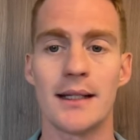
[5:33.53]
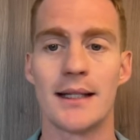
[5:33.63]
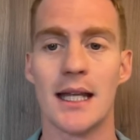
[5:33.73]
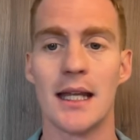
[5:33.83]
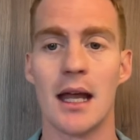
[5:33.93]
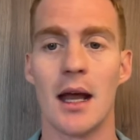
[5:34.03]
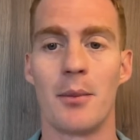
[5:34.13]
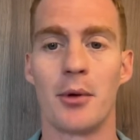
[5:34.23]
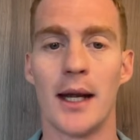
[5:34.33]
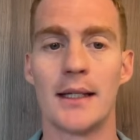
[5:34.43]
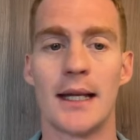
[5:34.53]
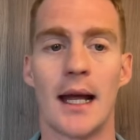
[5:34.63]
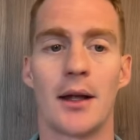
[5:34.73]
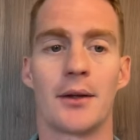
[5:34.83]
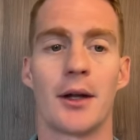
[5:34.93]
to see a
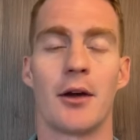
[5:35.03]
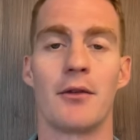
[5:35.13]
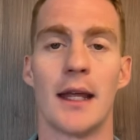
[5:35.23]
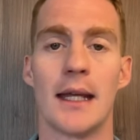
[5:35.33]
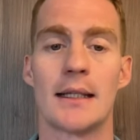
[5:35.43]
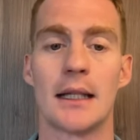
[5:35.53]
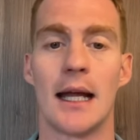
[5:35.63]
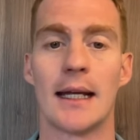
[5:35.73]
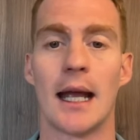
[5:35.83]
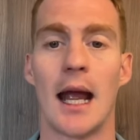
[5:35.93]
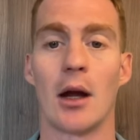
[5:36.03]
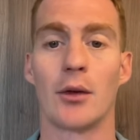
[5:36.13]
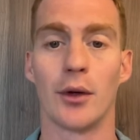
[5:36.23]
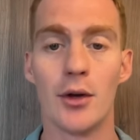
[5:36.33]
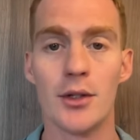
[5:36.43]
breakdown of things like our
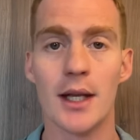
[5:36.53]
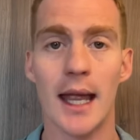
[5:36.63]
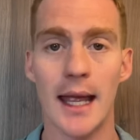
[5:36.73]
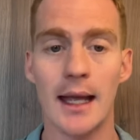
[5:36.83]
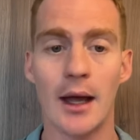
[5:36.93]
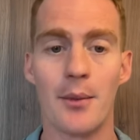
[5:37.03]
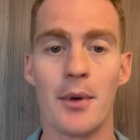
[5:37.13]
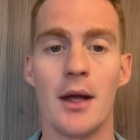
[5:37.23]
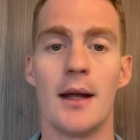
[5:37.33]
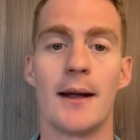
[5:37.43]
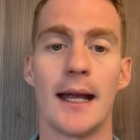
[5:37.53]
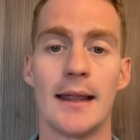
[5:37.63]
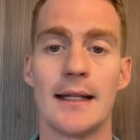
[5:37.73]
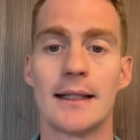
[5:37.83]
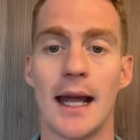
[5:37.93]
gross income,
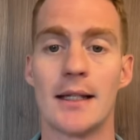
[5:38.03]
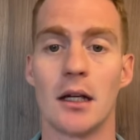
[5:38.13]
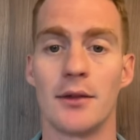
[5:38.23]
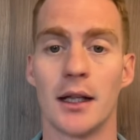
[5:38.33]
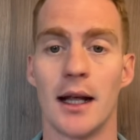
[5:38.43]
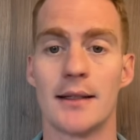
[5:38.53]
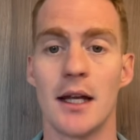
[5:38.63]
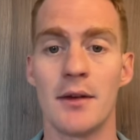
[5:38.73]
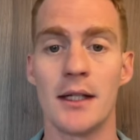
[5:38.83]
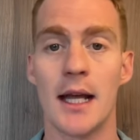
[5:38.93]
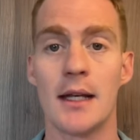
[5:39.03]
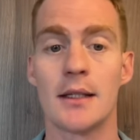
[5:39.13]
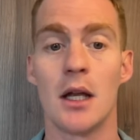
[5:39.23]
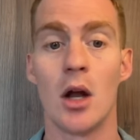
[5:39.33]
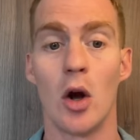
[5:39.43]
in this case over the last 7
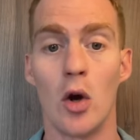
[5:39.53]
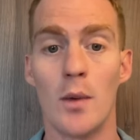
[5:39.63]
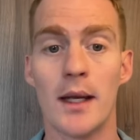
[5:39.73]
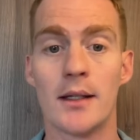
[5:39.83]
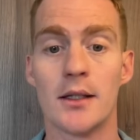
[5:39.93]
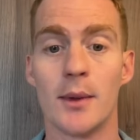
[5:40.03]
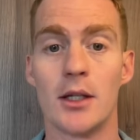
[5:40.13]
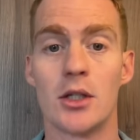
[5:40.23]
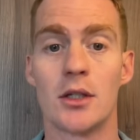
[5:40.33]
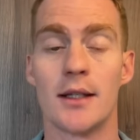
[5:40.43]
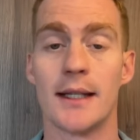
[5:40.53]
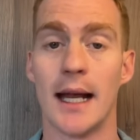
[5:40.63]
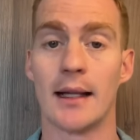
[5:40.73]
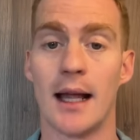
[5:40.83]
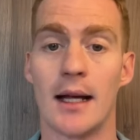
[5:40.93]
days, or we can switch to see
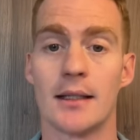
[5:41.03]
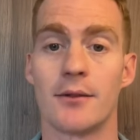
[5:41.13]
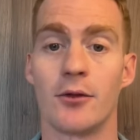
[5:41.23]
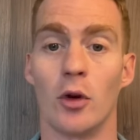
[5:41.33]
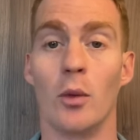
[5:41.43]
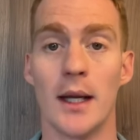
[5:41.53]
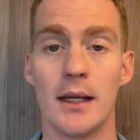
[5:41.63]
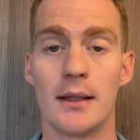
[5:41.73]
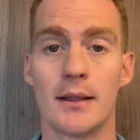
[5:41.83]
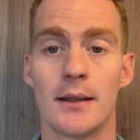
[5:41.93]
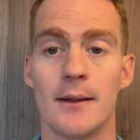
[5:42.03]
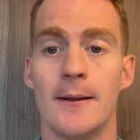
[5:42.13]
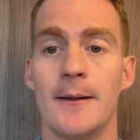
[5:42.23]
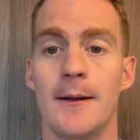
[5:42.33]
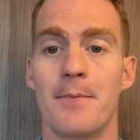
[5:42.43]
our last 4 weeks.
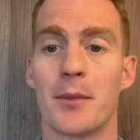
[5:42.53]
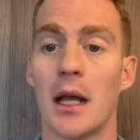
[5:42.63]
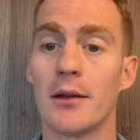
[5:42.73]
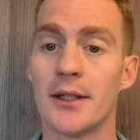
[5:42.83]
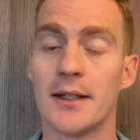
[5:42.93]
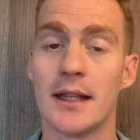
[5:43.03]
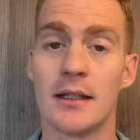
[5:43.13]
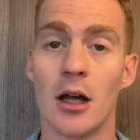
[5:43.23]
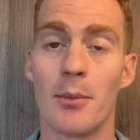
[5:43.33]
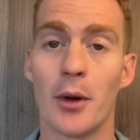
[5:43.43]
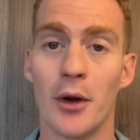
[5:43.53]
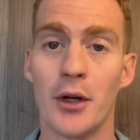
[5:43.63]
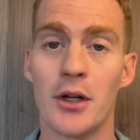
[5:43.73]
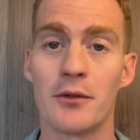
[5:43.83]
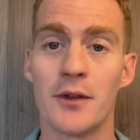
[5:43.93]
I'll also see the top
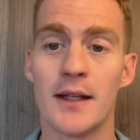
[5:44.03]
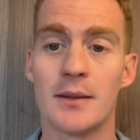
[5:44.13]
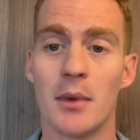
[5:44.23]
earner for this